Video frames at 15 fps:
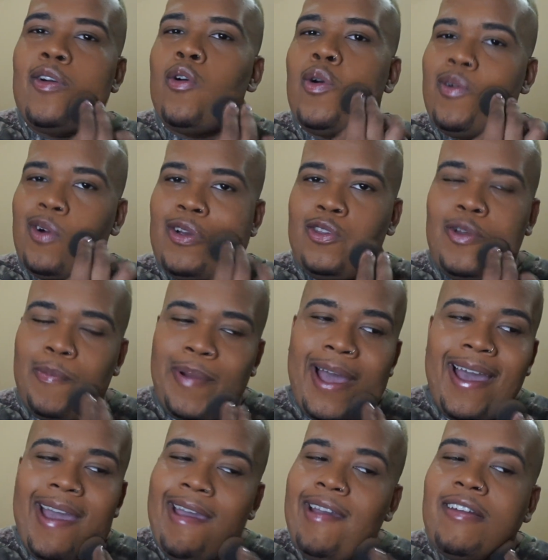Or you
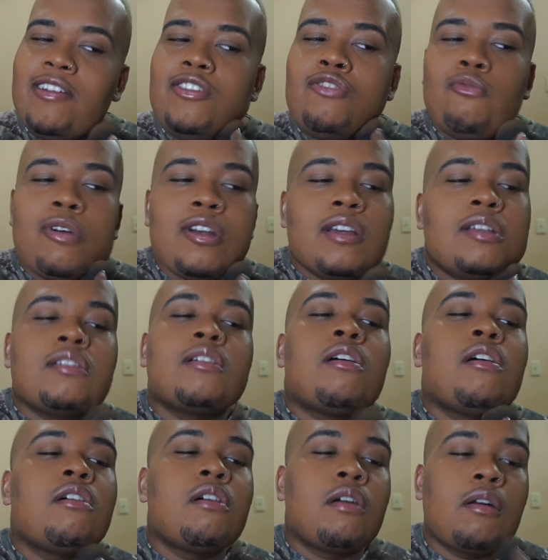pay and then you want to,
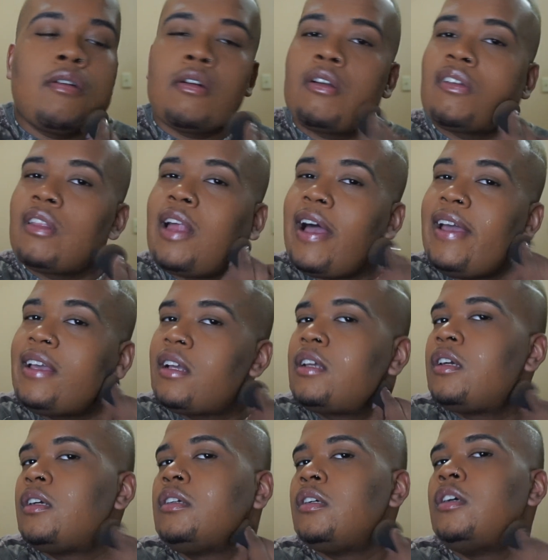like,
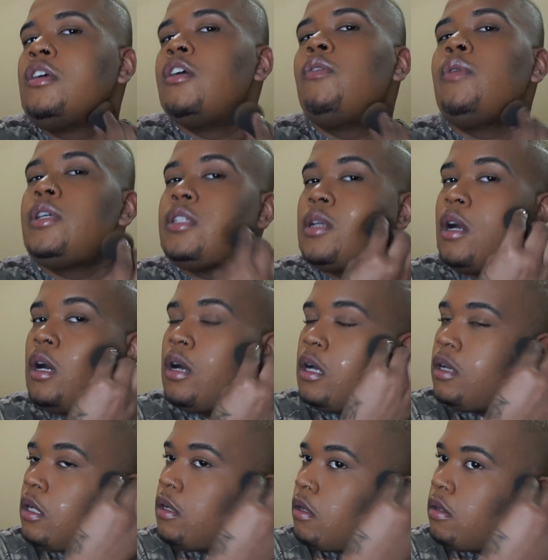what is it
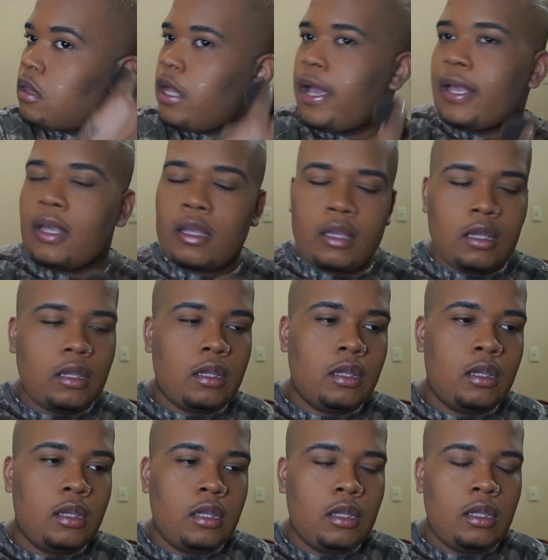called? Like,
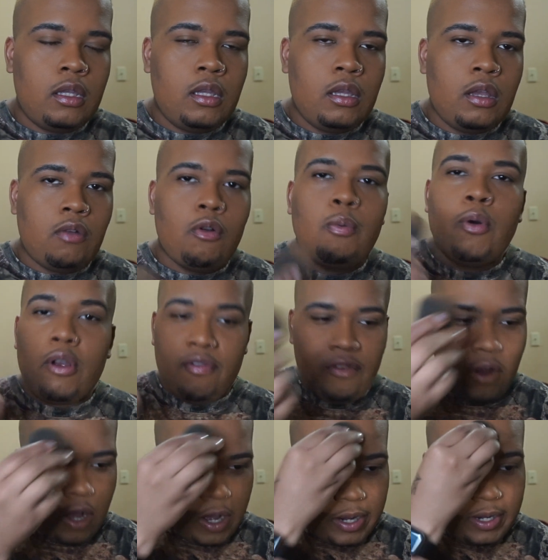report
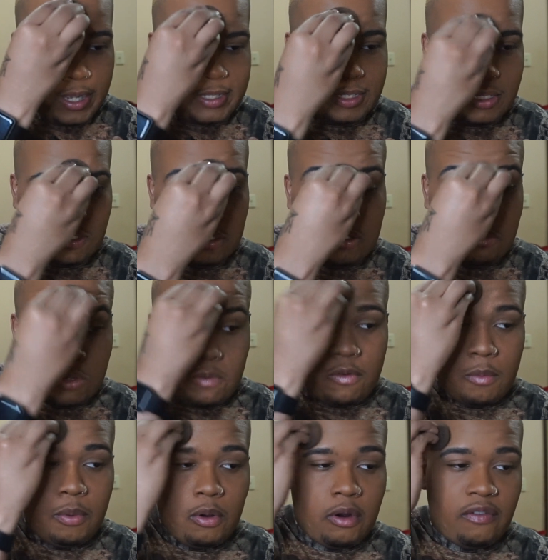fraud. That's it. You want to
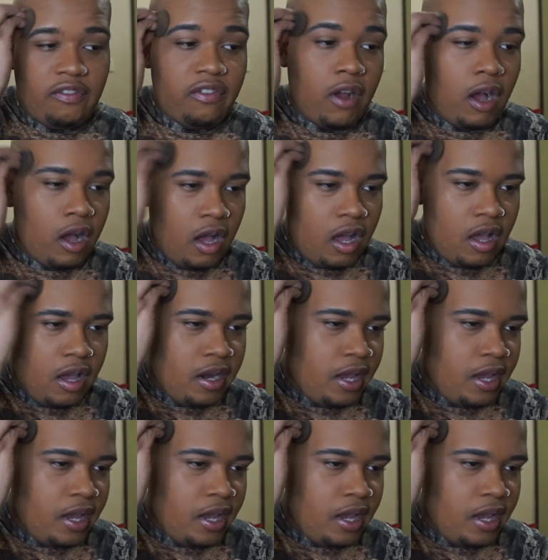report fraud.